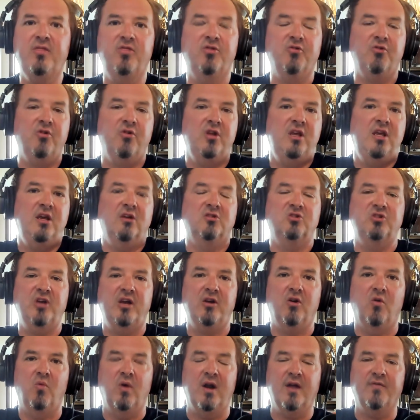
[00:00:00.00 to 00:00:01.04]
30 years
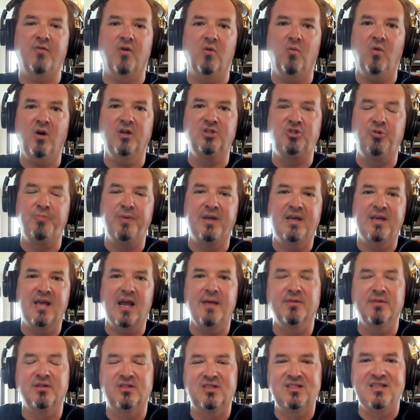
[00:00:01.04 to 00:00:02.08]
later, or whatever it was, you
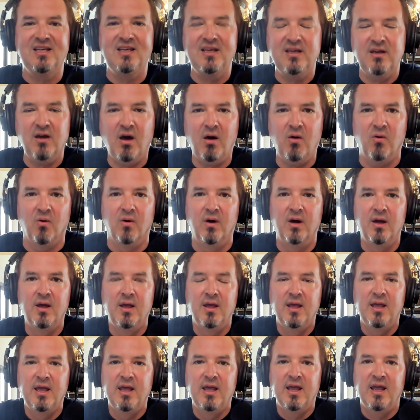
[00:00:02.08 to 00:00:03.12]
became the CEO.
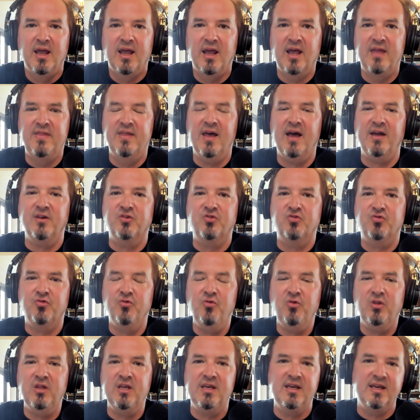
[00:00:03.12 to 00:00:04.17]
And that
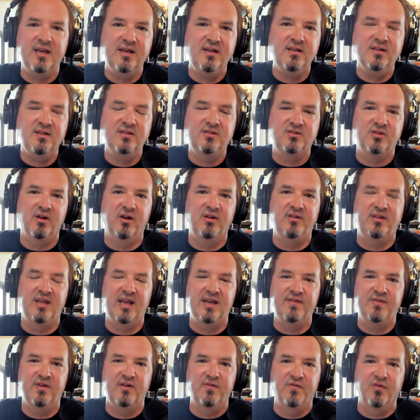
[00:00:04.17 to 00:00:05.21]
truly is a David